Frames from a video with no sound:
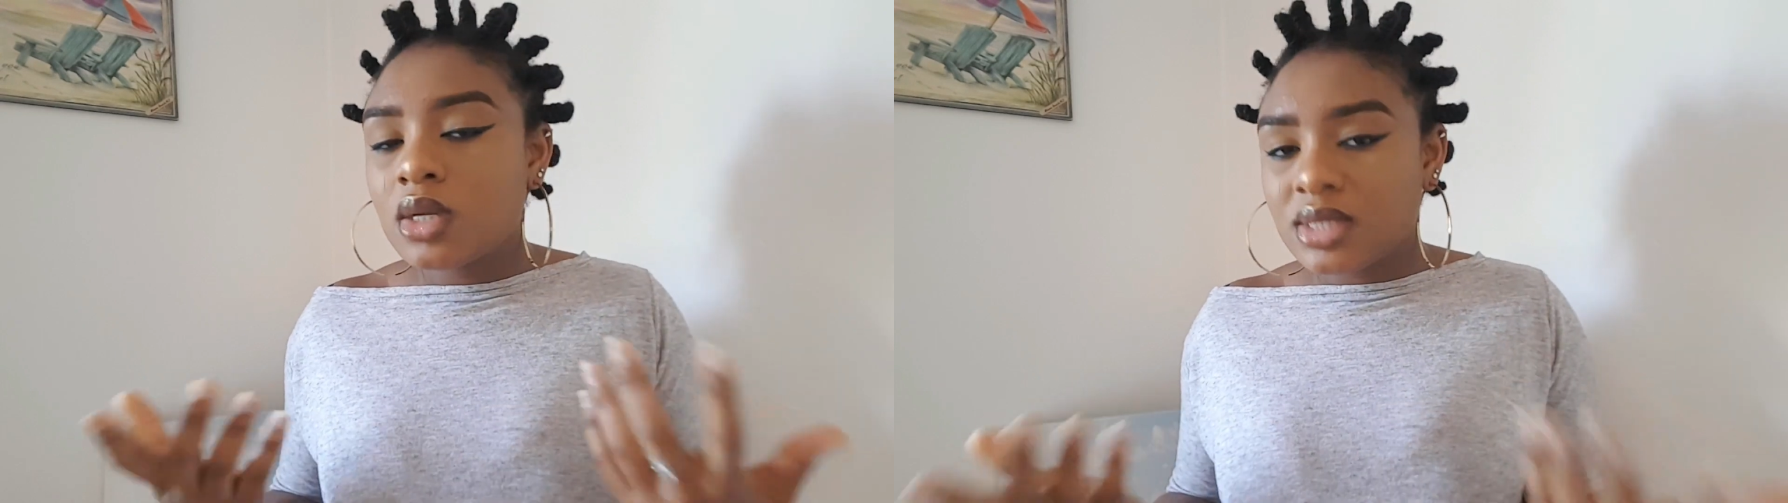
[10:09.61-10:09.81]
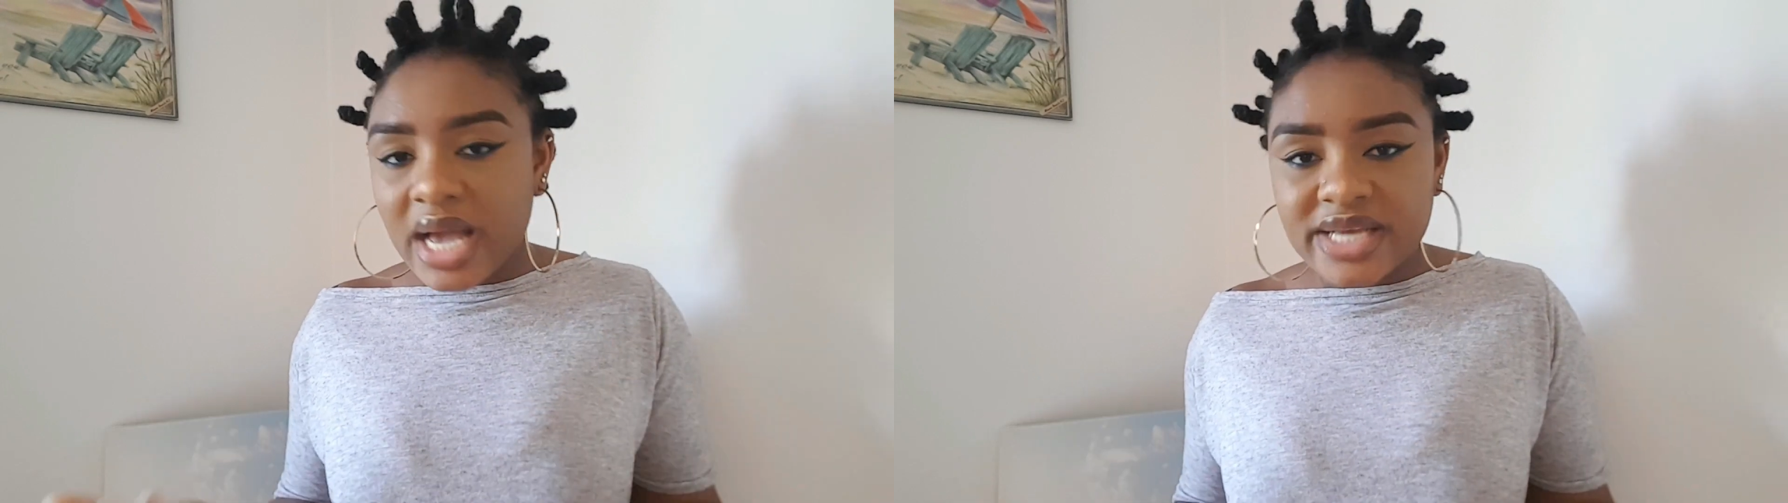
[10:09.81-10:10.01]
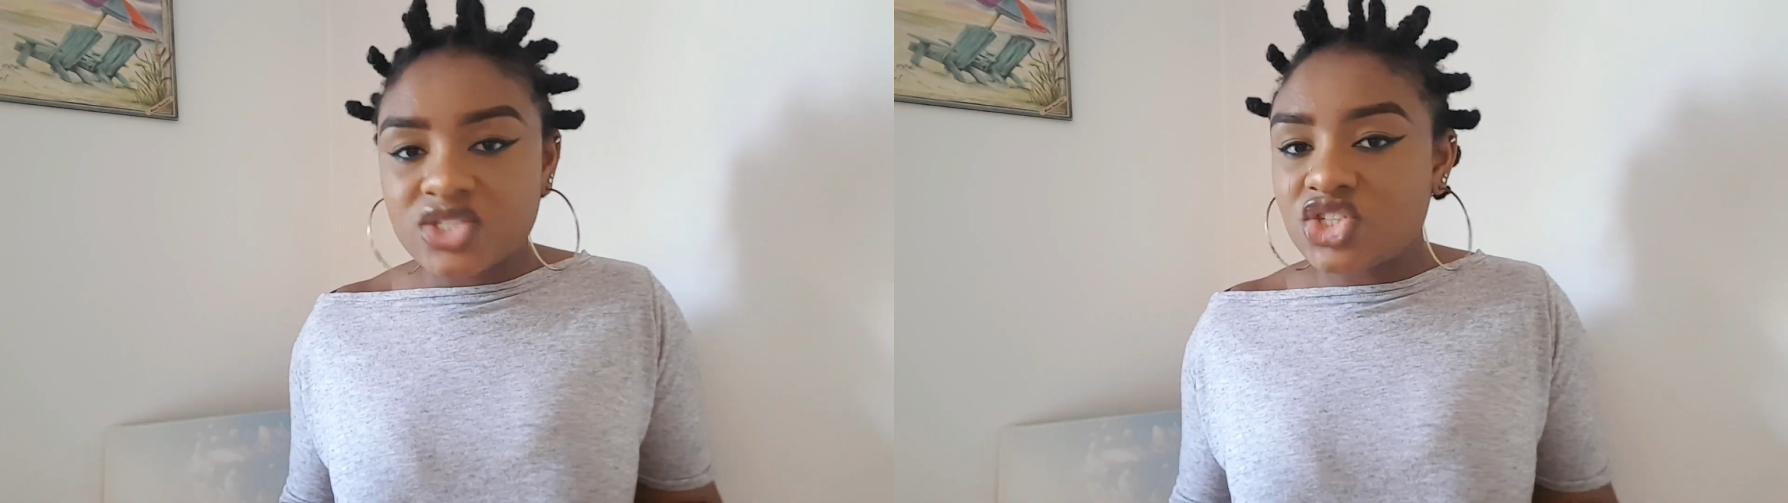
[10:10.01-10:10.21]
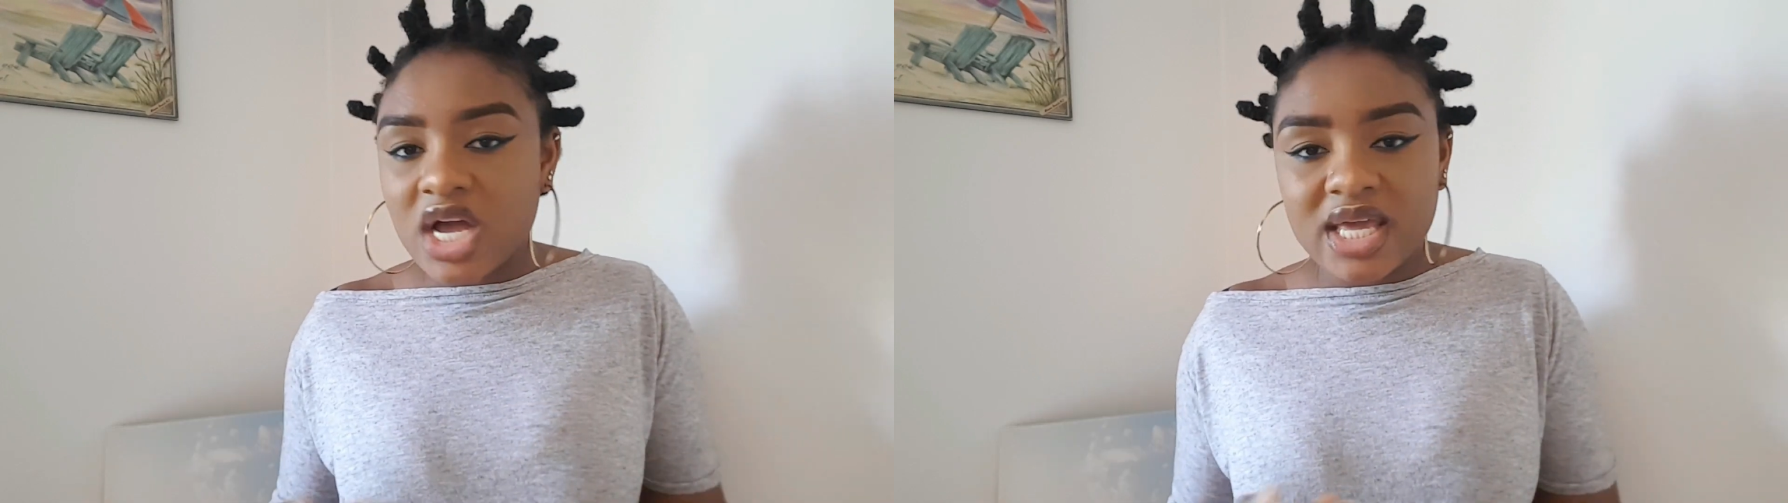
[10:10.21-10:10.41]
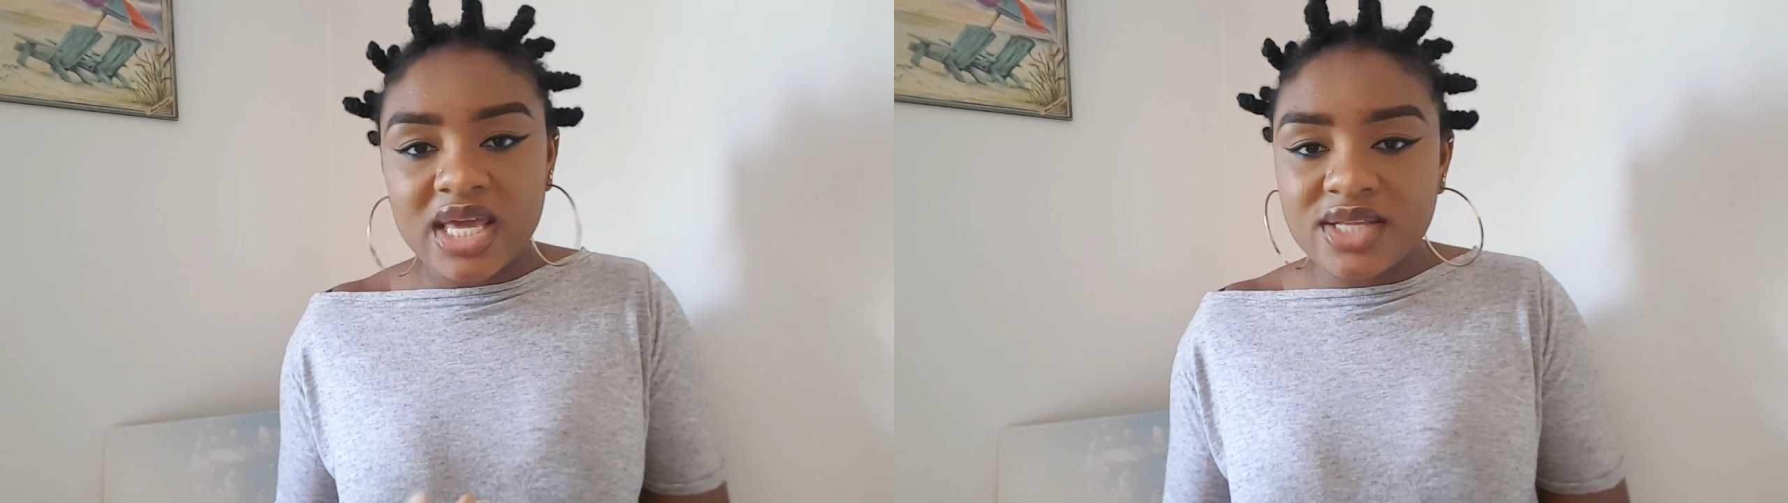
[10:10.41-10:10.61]
nice
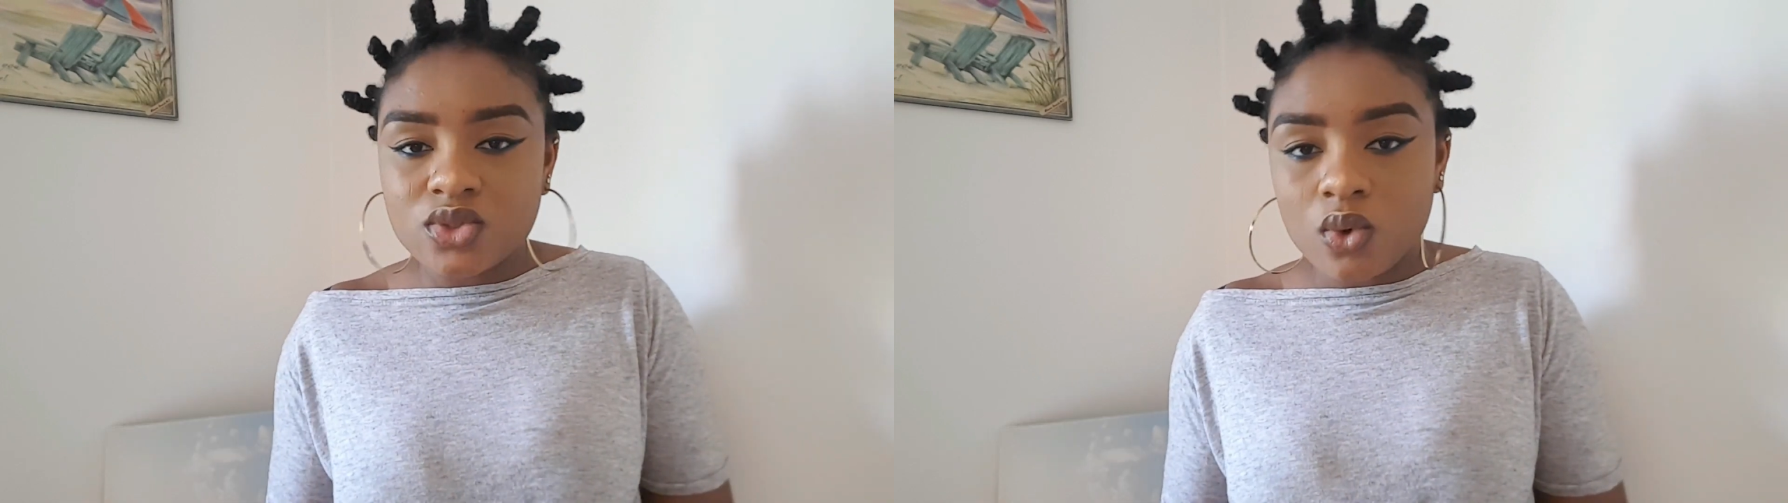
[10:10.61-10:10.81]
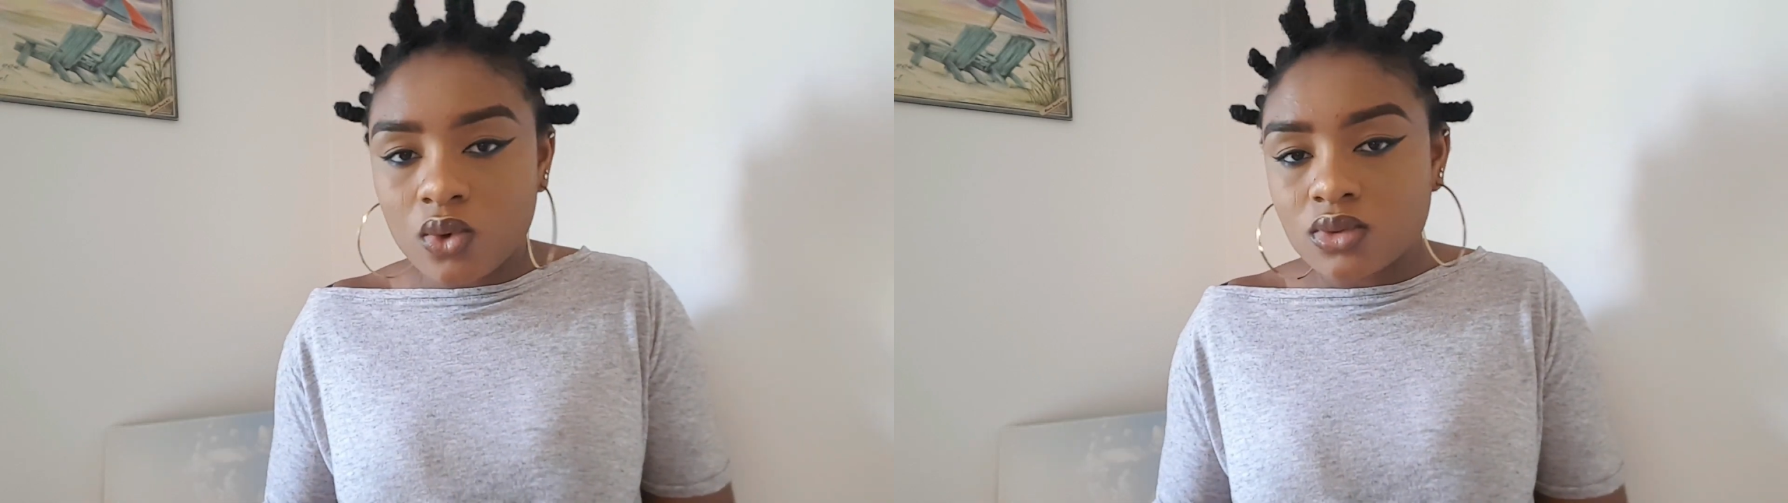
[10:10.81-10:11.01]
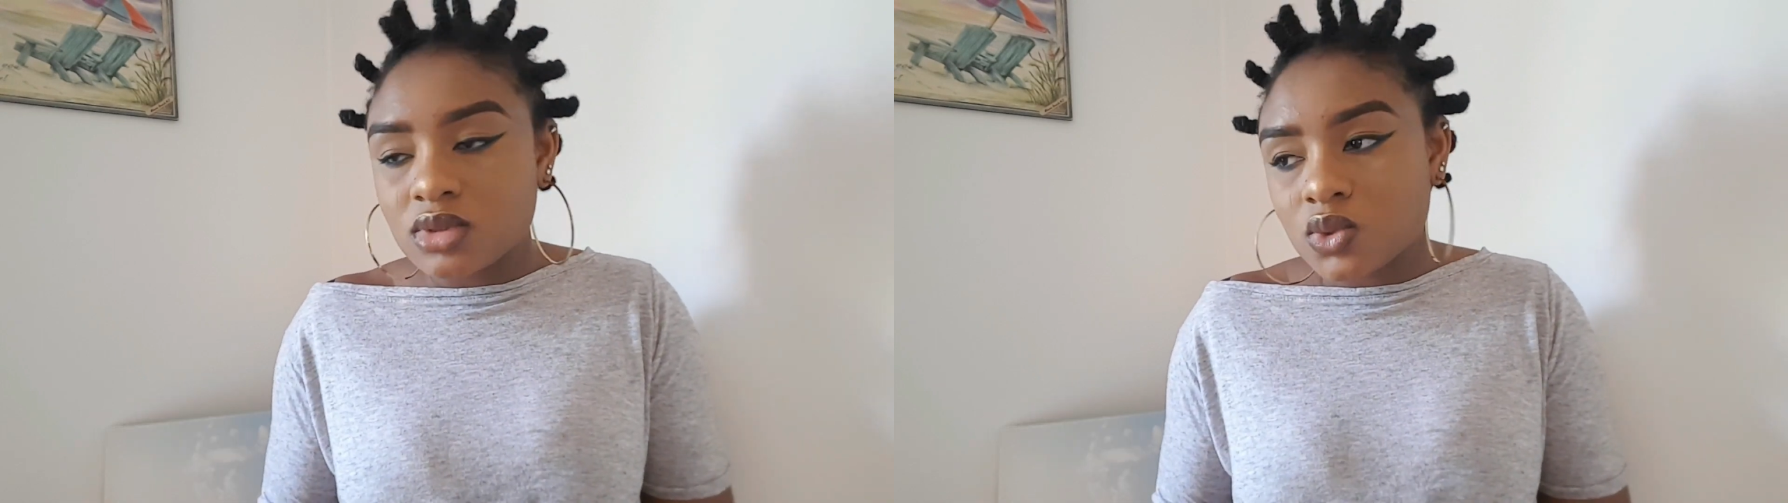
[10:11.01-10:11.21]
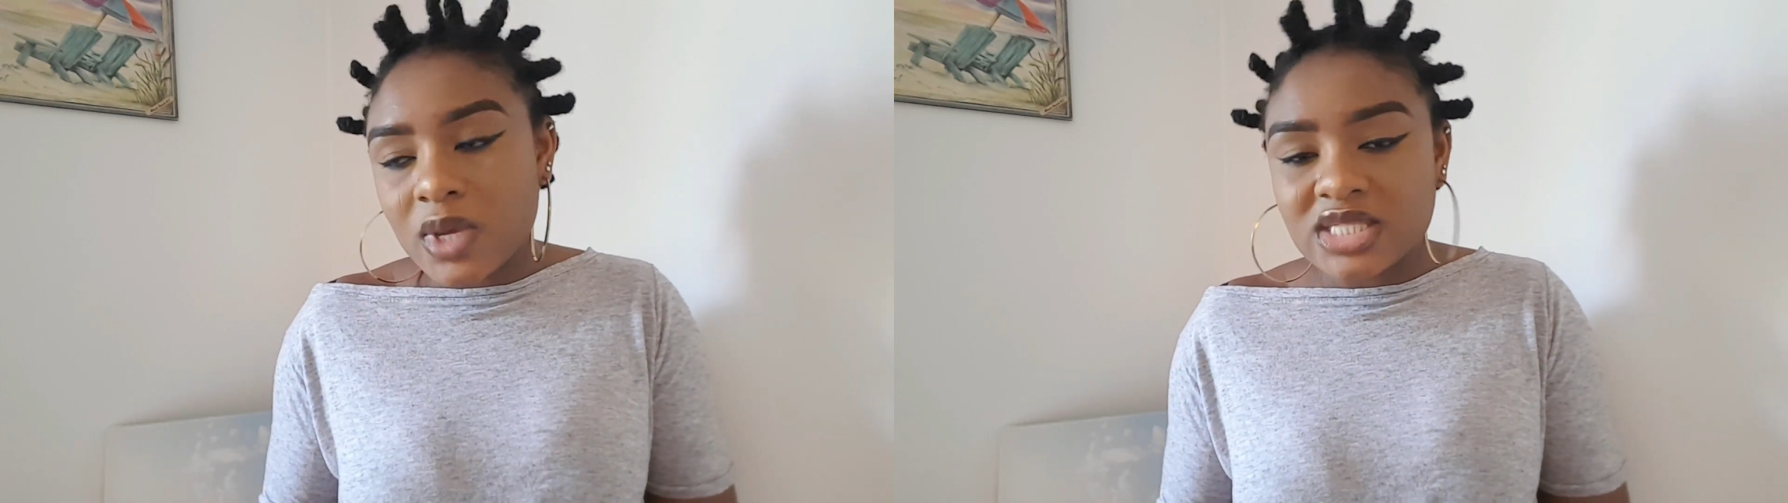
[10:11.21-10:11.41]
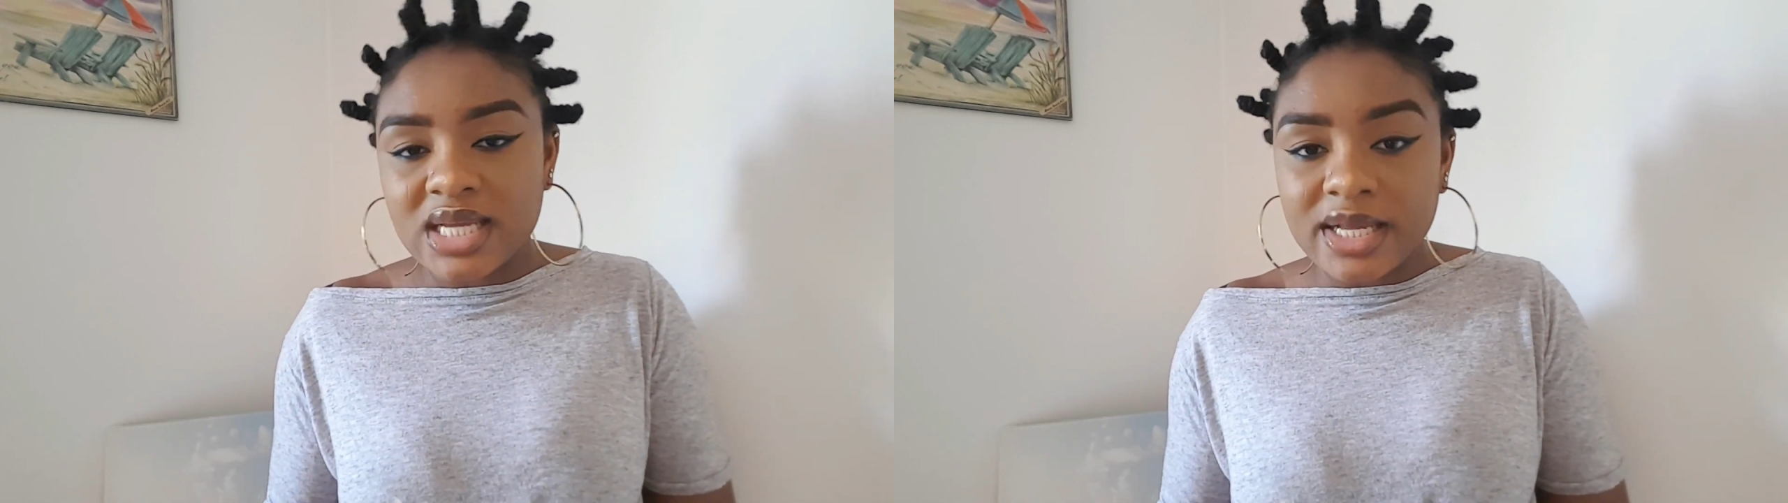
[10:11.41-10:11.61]
jacket or
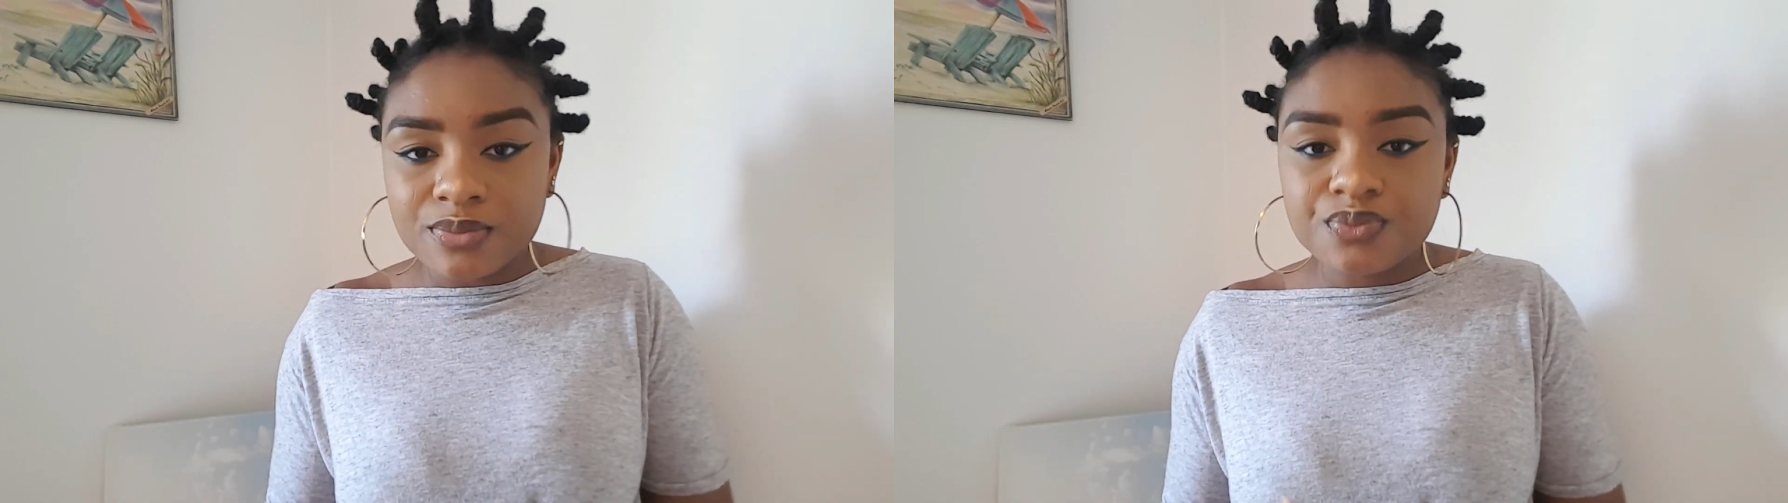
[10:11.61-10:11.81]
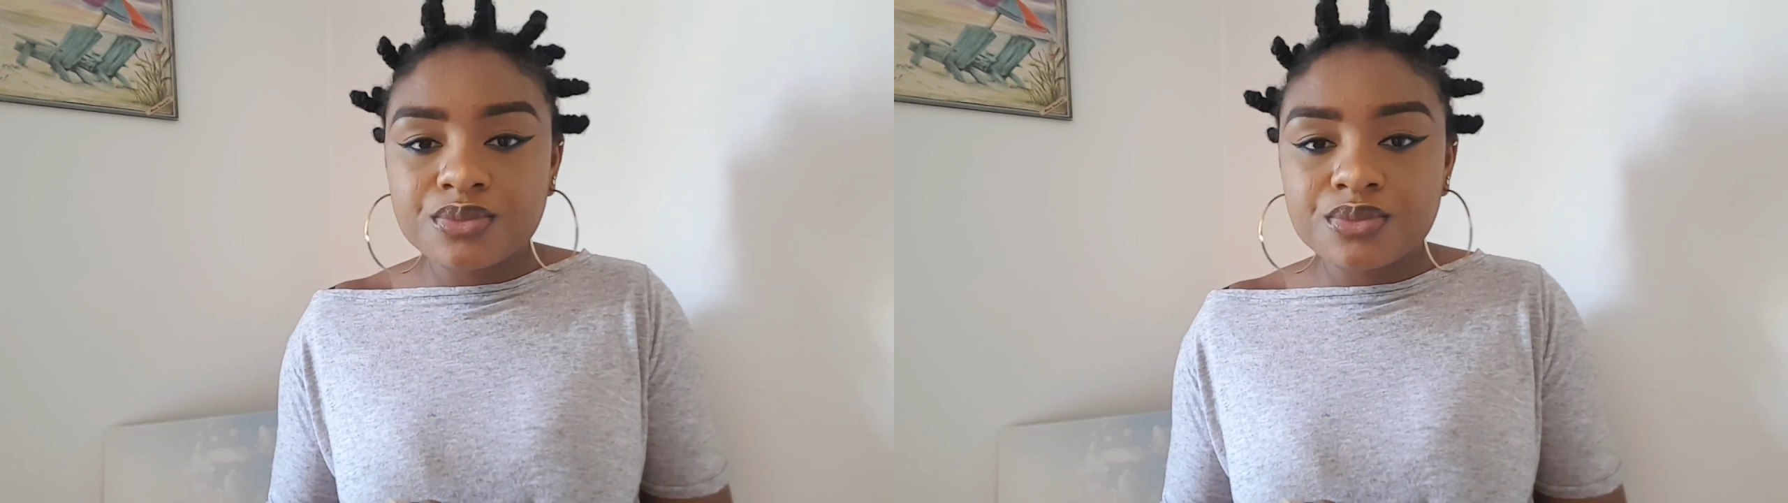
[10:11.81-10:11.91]
sweater